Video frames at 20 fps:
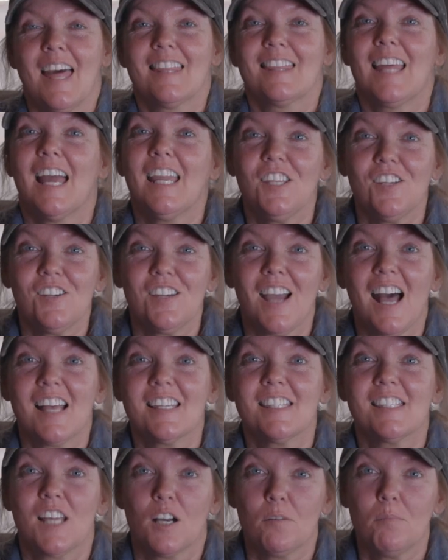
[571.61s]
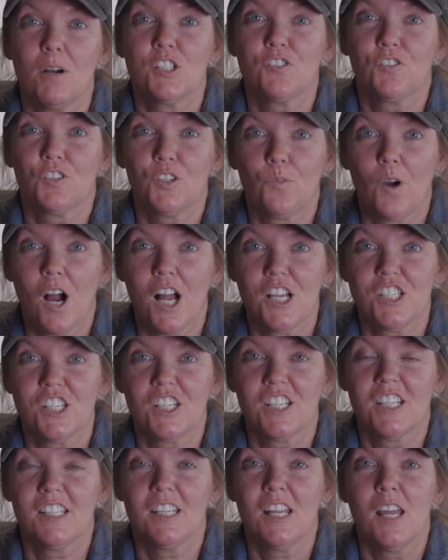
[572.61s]
Thank you guys so much for
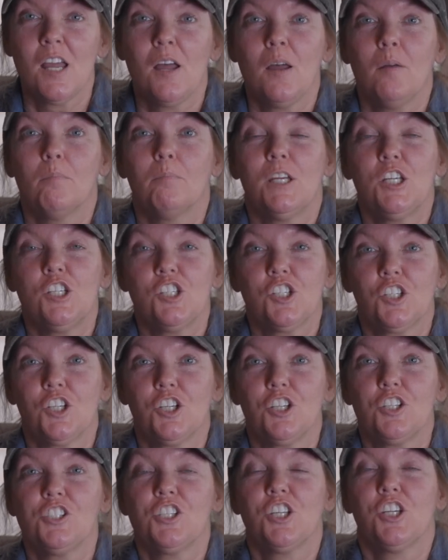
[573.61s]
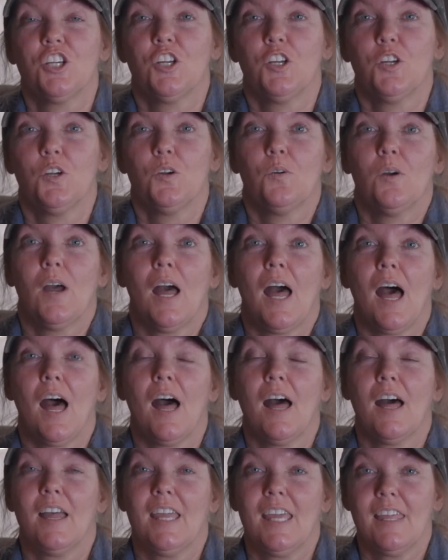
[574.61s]
watching. Be sure to
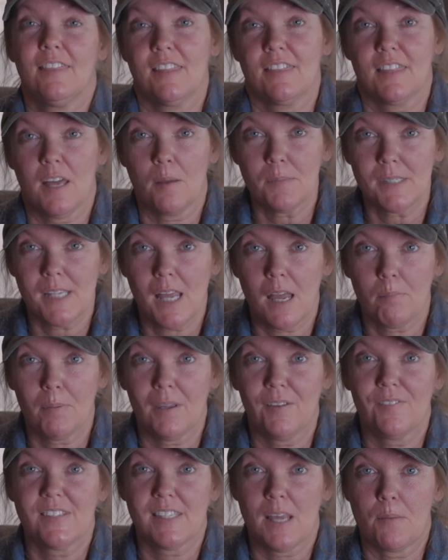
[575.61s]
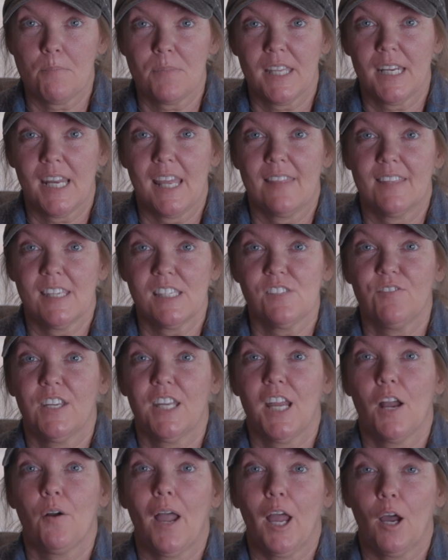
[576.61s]
hit the thumbs up if something in this
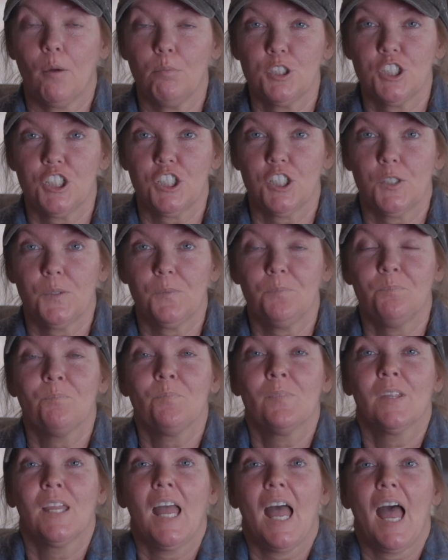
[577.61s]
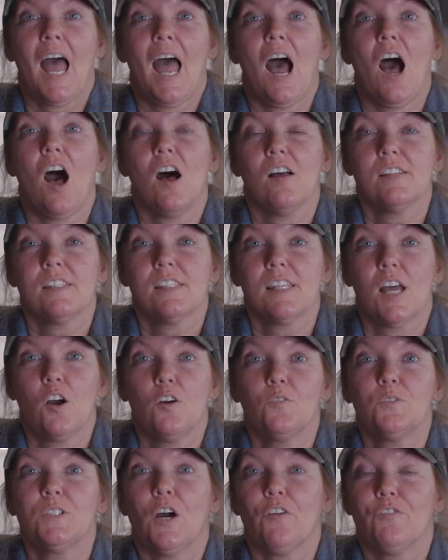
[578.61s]
video helped you.
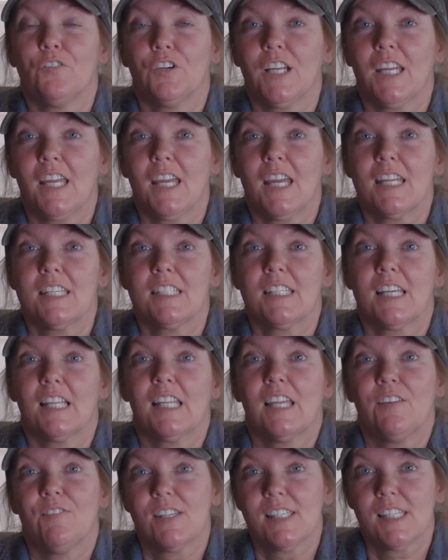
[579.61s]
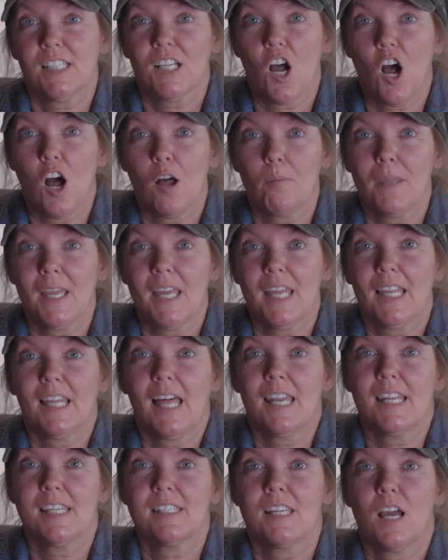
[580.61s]
Also, don't forget to leave us a comment.
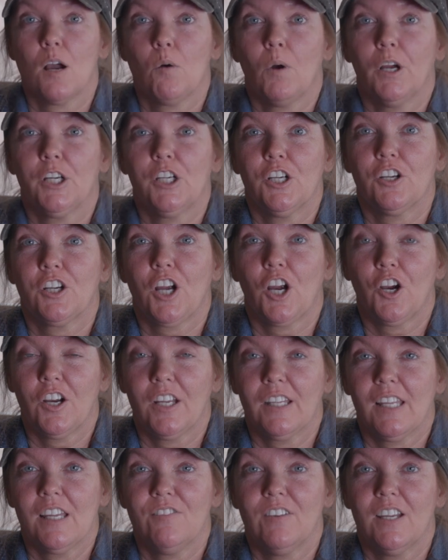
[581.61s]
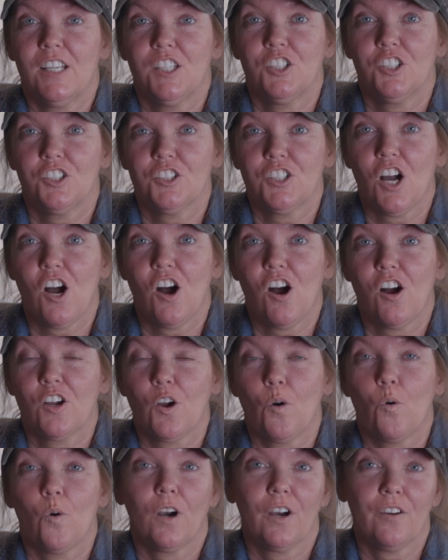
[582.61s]
Let us know what you're currently feeding your
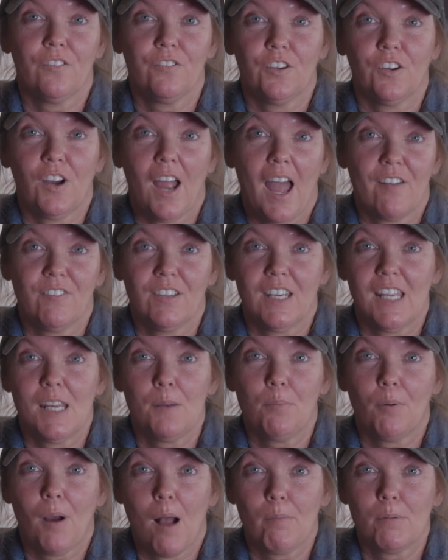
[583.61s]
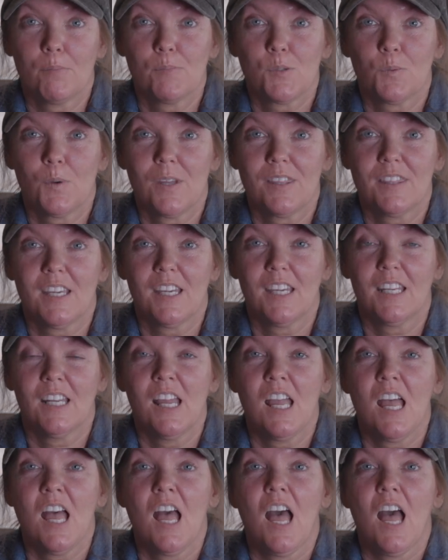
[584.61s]
dog or if you're having any problems with it.